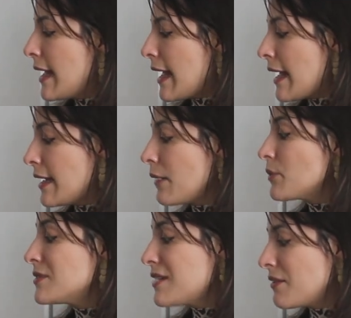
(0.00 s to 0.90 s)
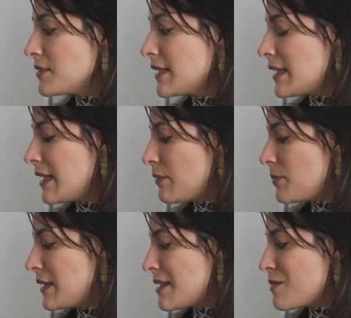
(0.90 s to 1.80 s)
And I would definitely
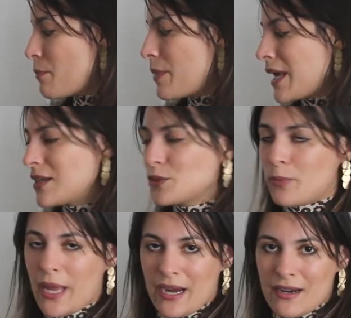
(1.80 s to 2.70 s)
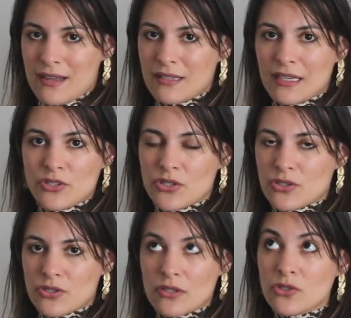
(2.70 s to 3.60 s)
keep this beige pair. I think it's
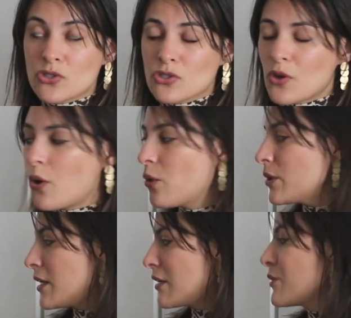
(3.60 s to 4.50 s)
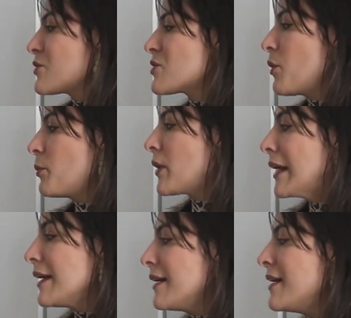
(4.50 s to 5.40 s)
just so cute, so
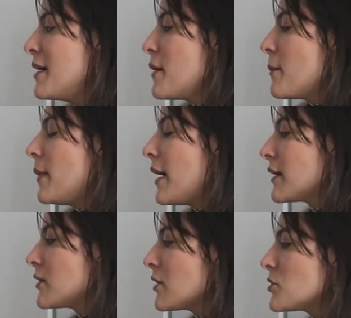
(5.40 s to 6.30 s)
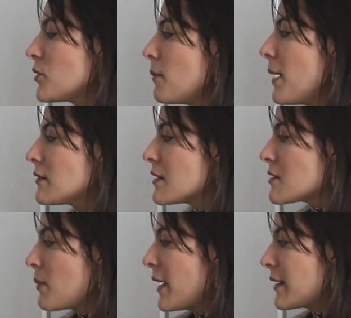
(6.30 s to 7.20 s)
pretty. But not sure about the
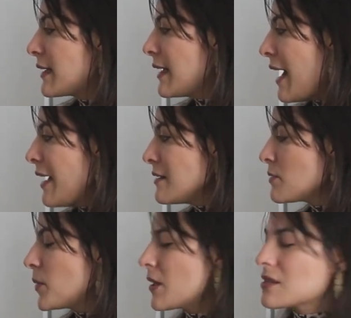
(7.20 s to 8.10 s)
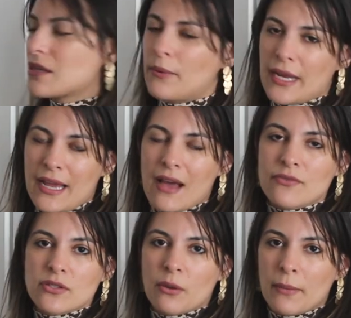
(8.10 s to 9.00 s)
sweater yet because I already
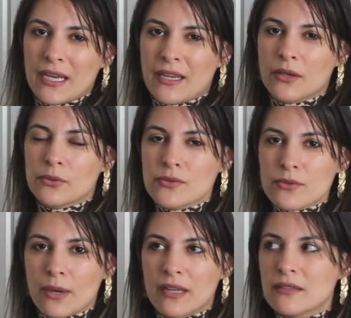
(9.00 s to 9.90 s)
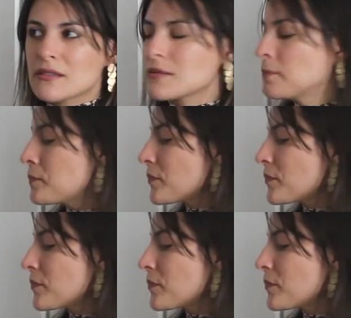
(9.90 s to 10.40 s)
have so many crew sweaters